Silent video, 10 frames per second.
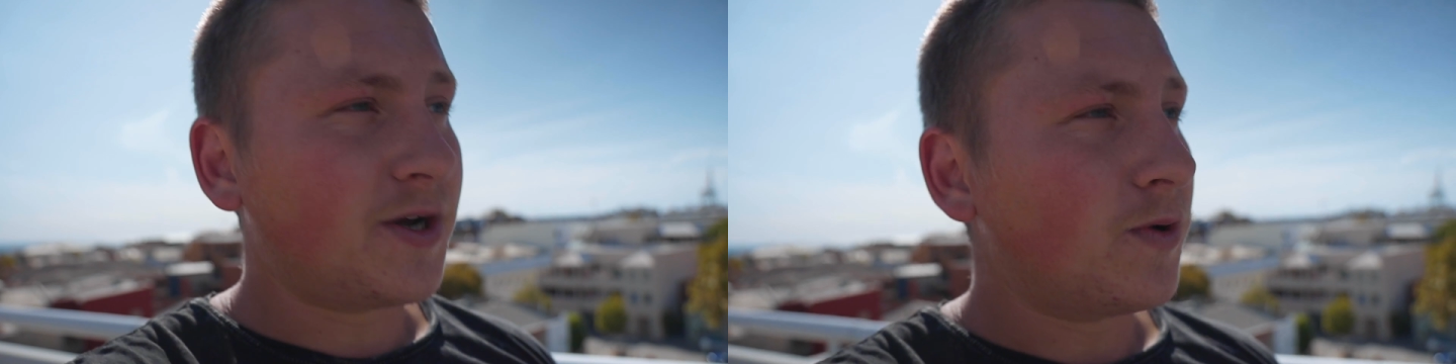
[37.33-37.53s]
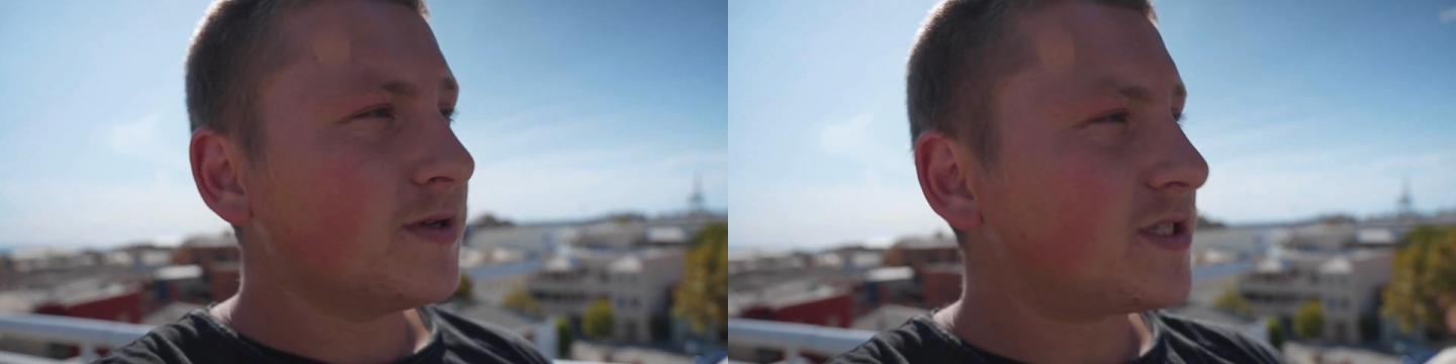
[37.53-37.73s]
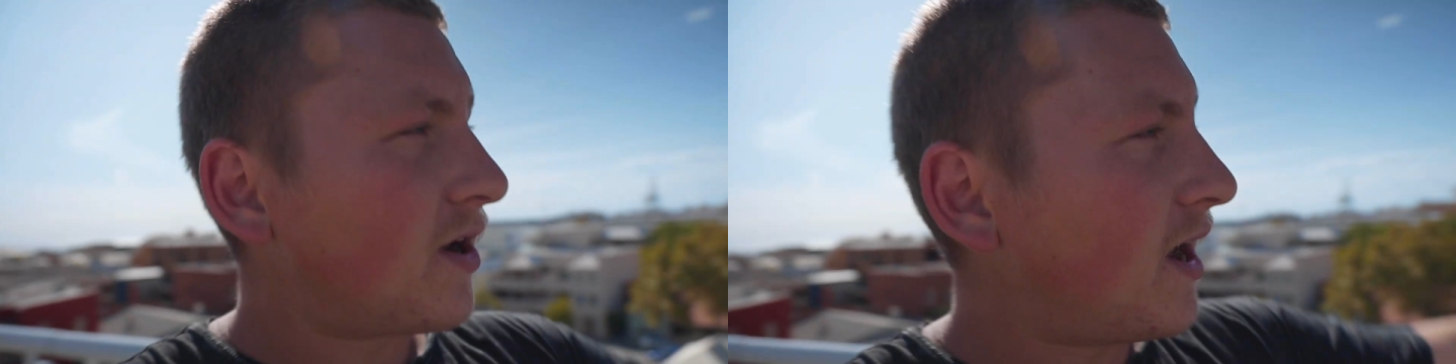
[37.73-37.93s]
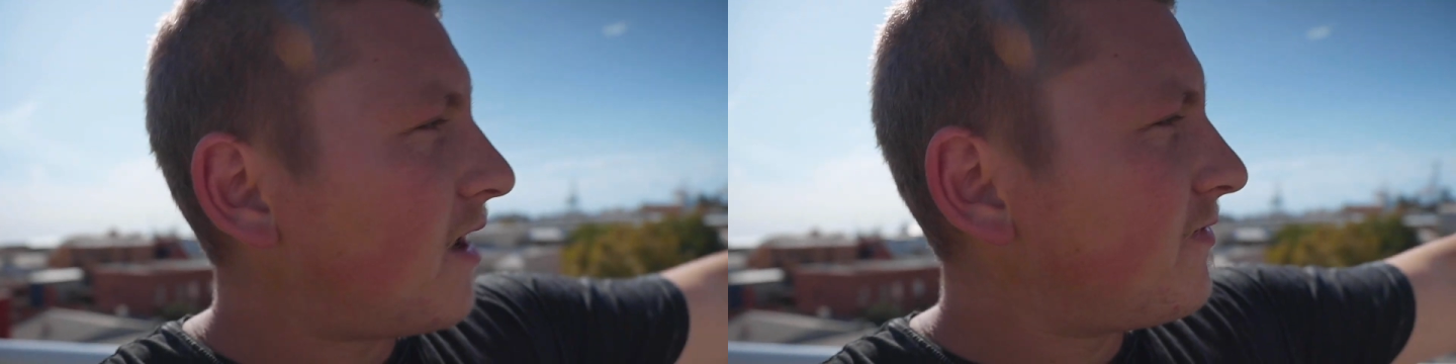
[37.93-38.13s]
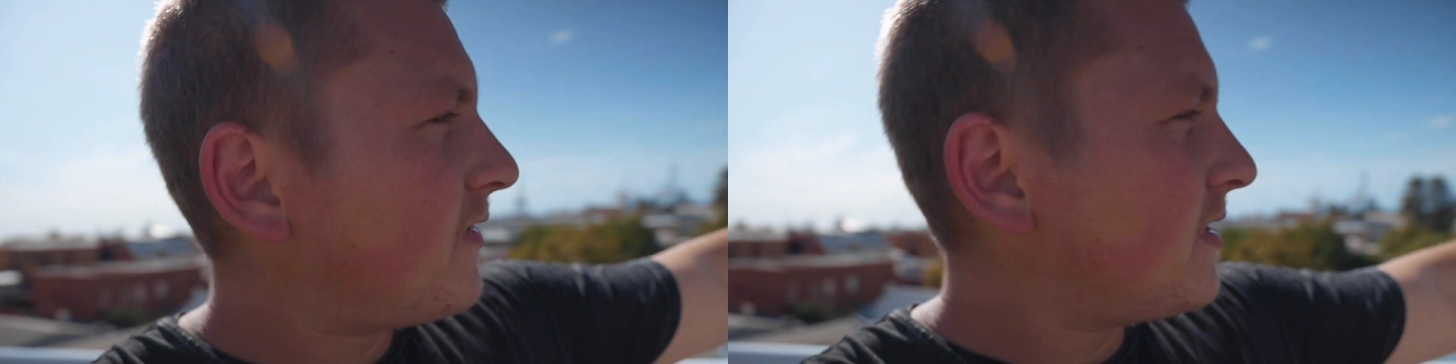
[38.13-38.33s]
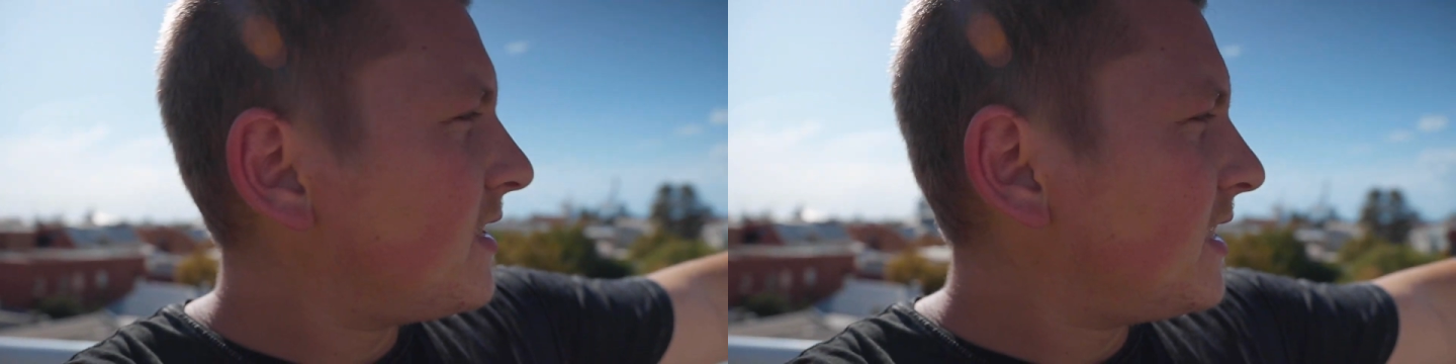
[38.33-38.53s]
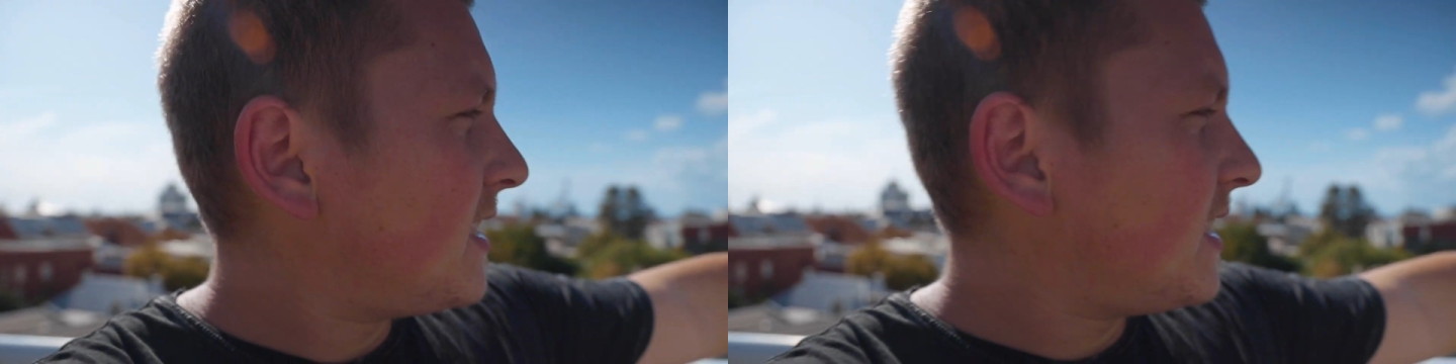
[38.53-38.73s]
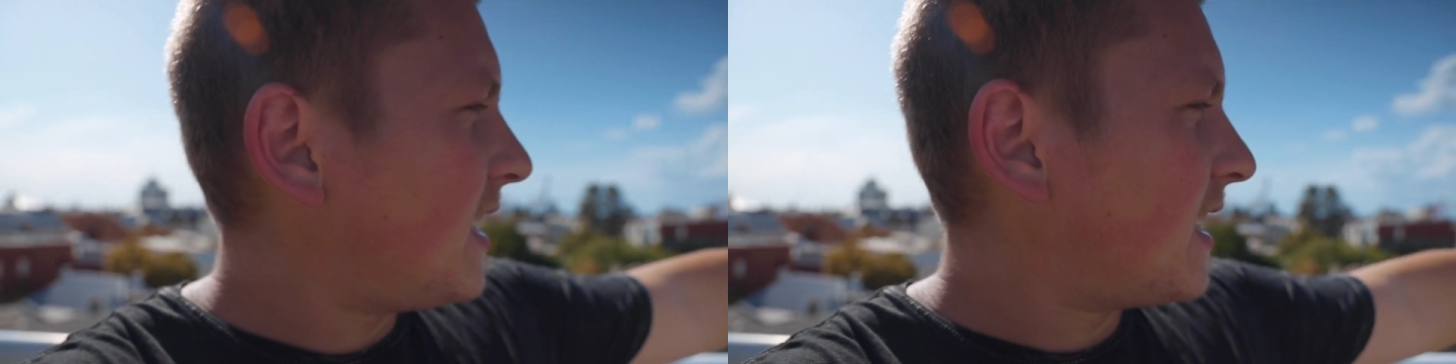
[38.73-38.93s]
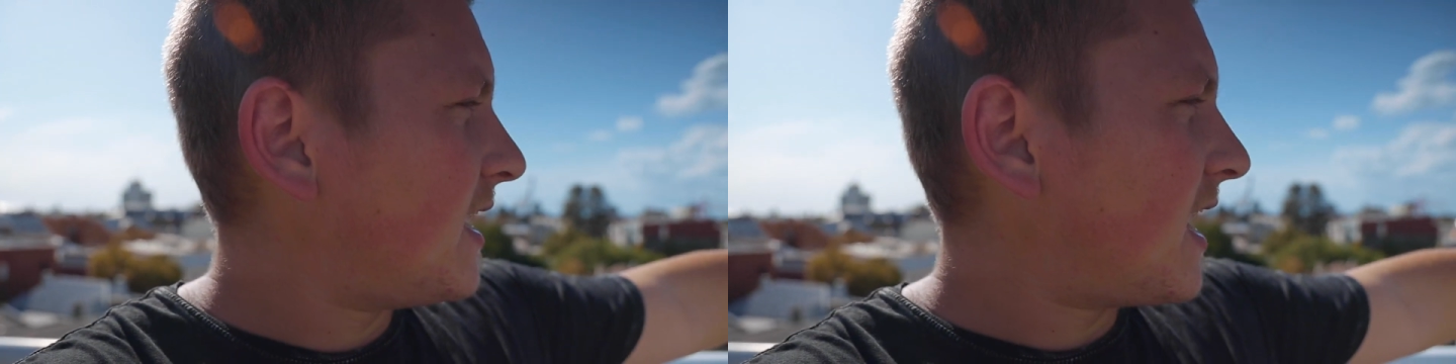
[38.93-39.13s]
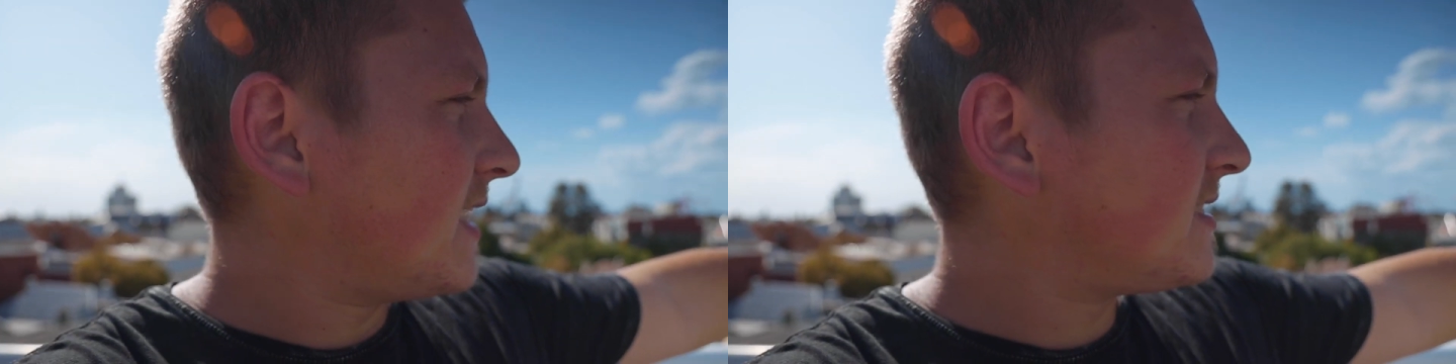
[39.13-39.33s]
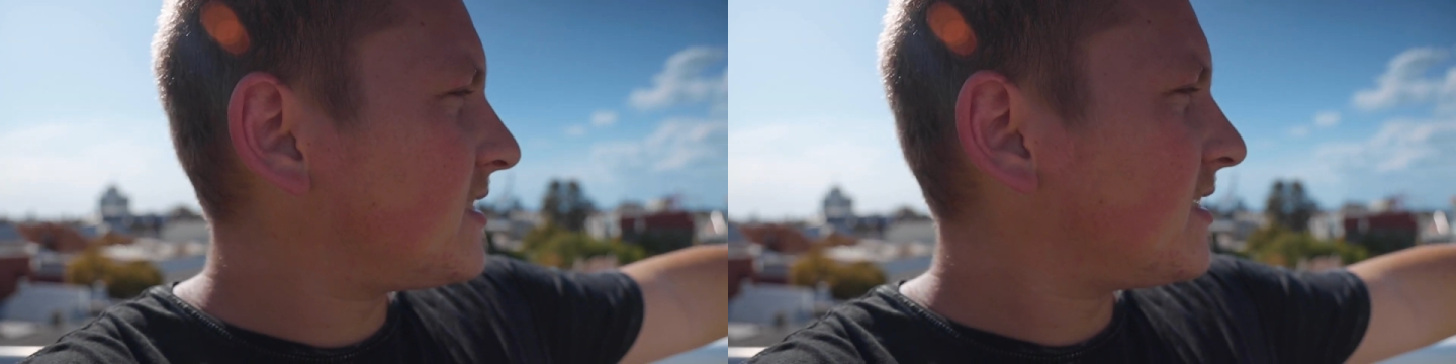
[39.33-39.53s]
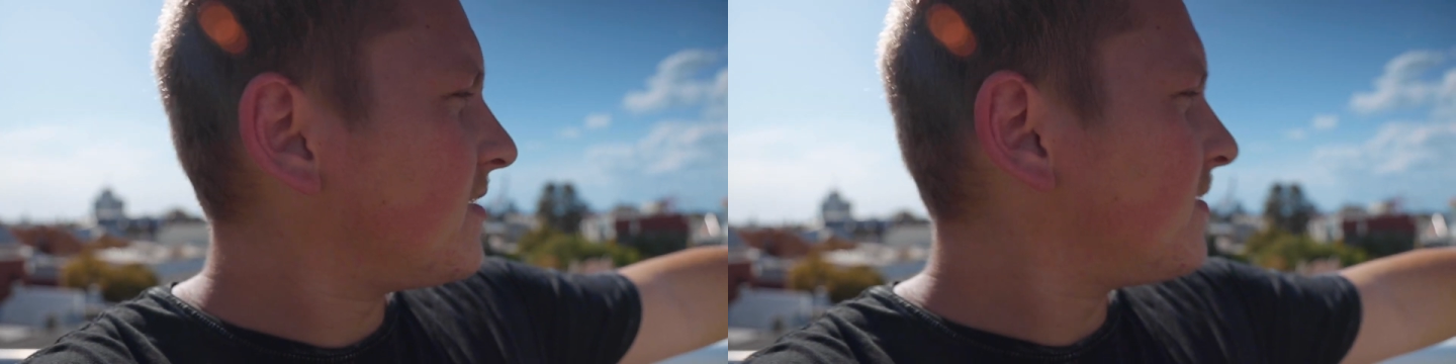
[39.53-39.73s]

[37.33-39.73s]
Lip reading: So we'll start off getting a nice